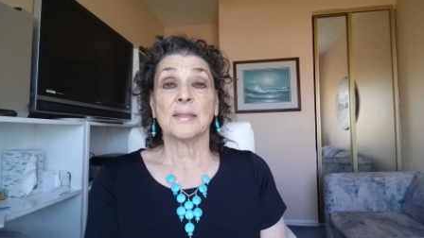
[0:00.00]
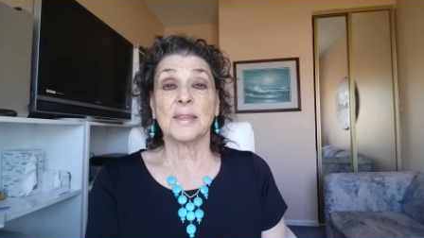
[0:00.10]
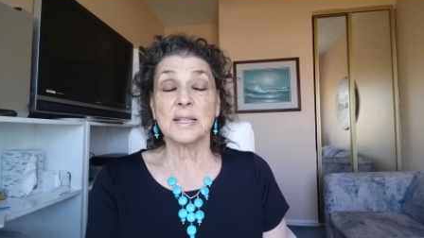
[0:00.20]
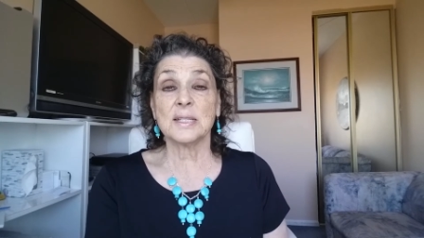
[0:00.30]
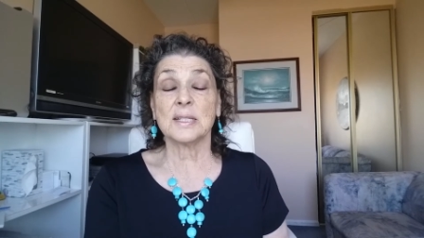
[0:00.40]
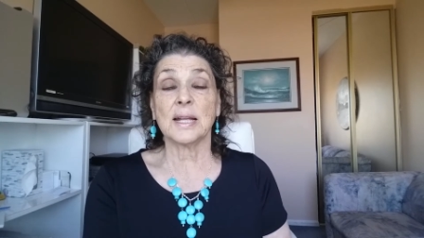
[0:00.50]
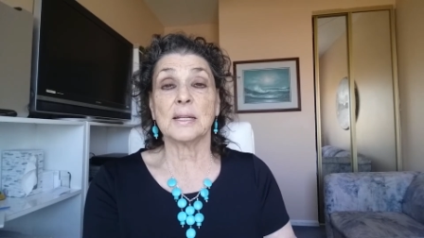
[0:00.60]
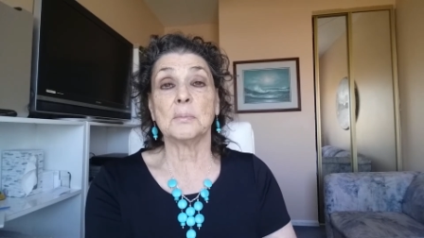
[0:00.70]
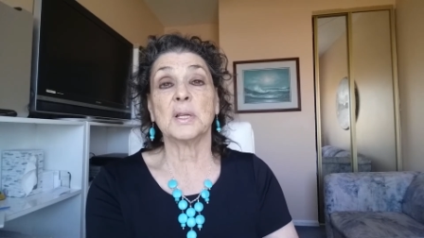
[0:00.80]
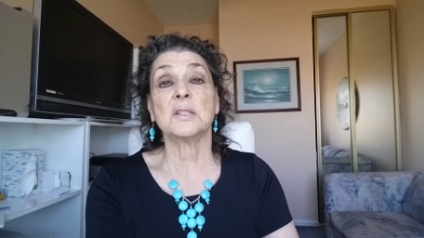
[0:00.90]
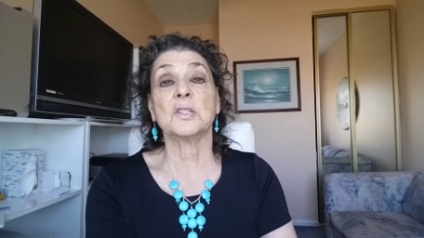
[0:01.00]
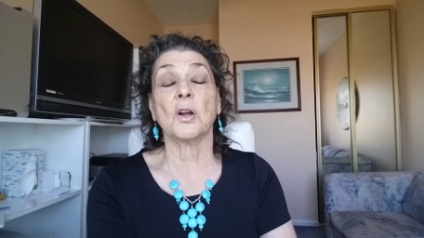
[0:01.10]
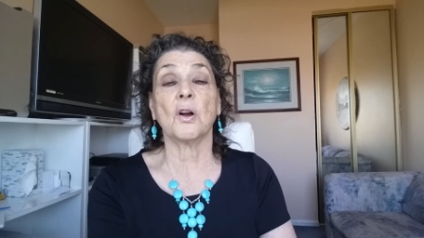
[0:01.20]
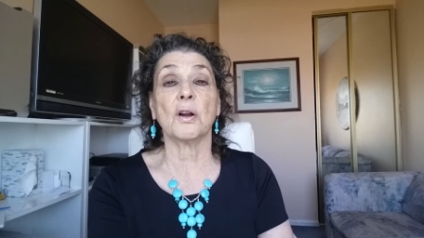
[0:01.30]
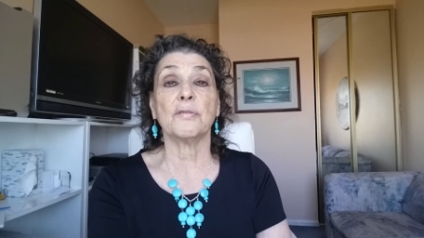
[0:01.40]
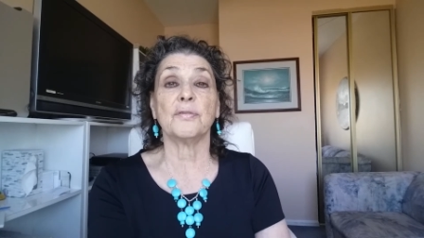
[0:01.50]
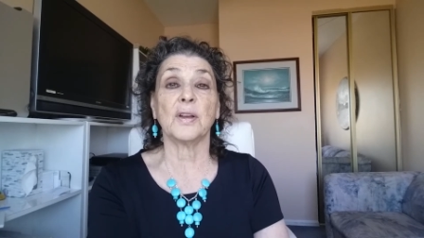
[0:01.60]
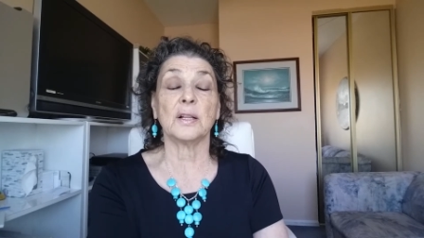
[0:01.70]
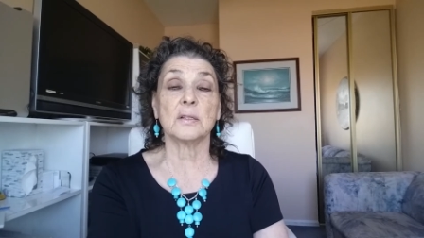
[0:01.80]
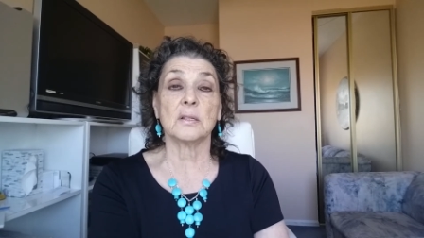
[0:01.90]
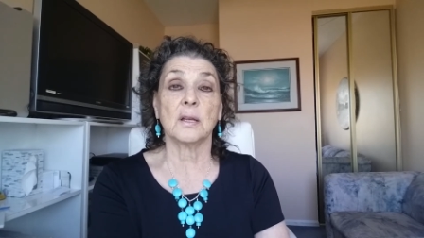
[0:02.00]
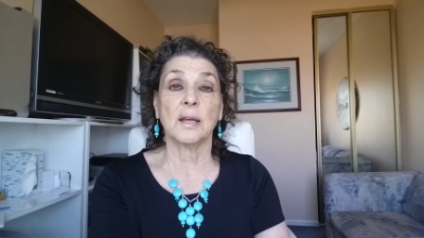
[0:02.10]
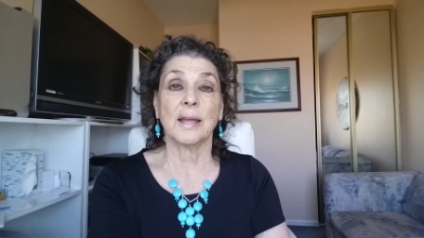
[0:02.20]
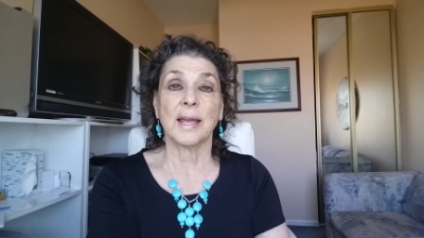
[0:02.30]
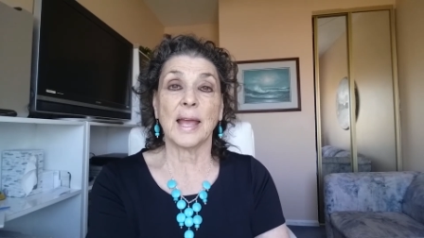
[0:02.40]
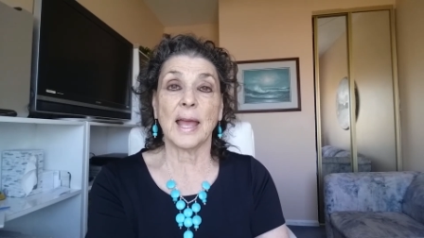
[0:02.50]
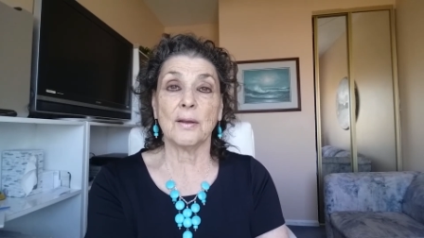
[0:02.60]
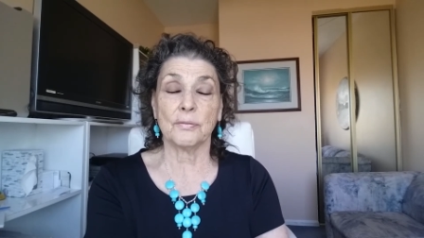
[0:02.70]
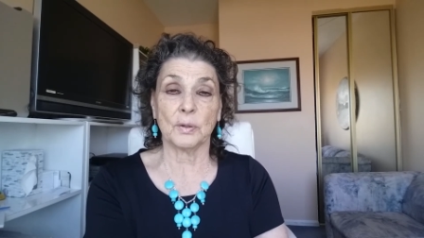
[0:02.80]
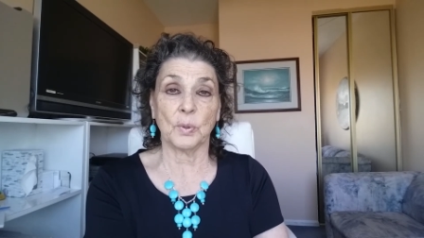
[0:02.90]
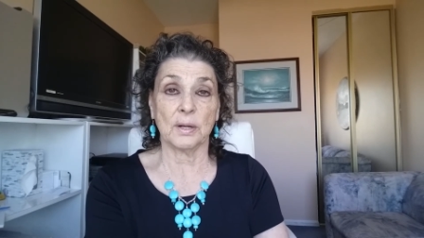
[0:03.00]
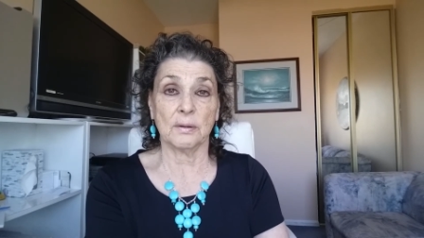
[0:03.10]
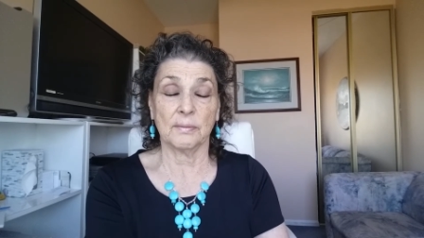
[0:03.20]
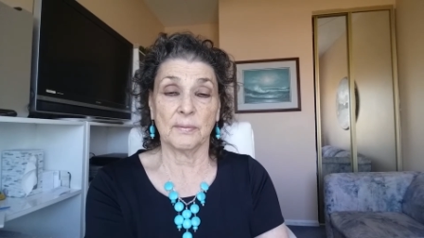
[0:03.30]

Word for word: These sentiments are felt everywhere